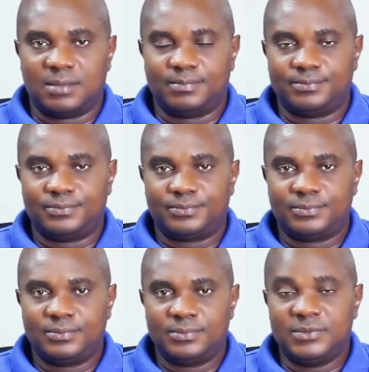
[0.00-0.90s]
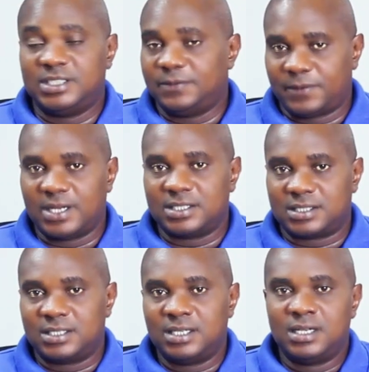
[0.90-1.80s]
um,
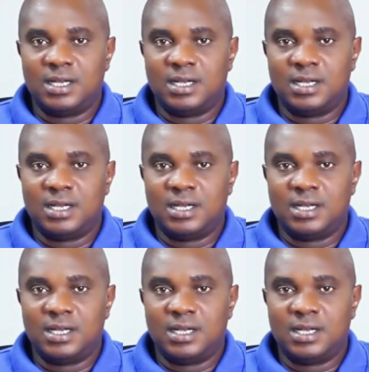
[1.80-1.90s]
different